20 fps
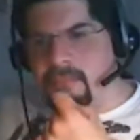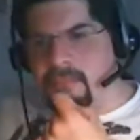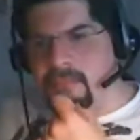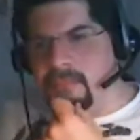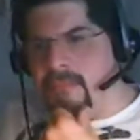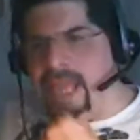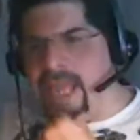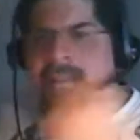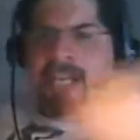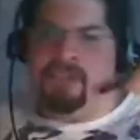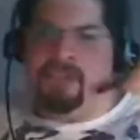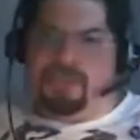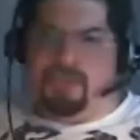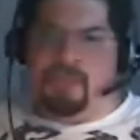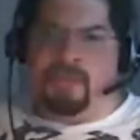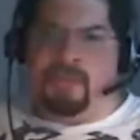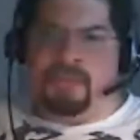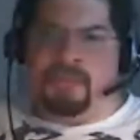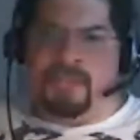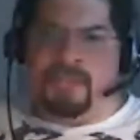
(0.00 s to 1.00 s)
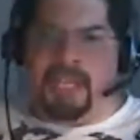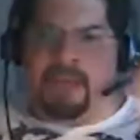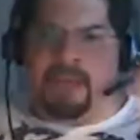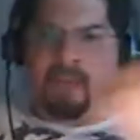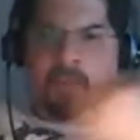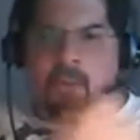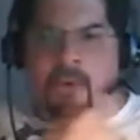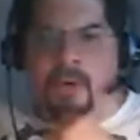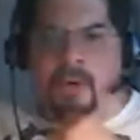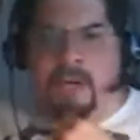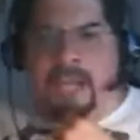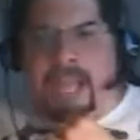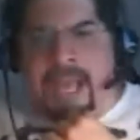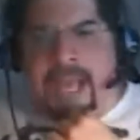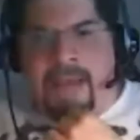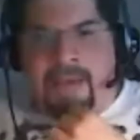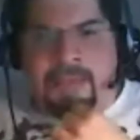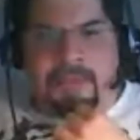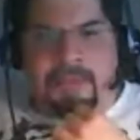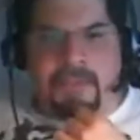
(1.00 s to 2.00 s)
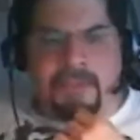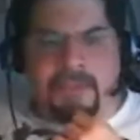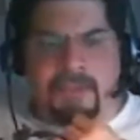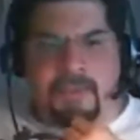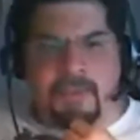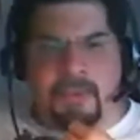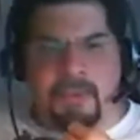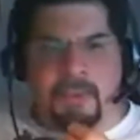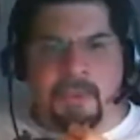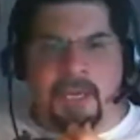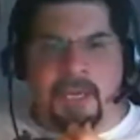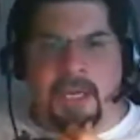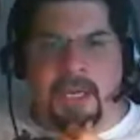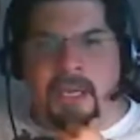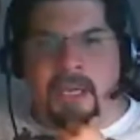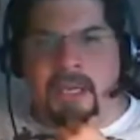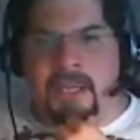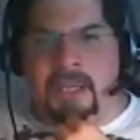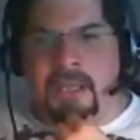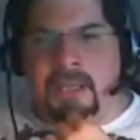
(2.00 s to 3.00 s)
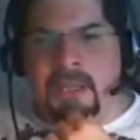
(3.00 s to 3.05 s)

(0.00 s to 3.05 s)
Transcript: managed to send word out to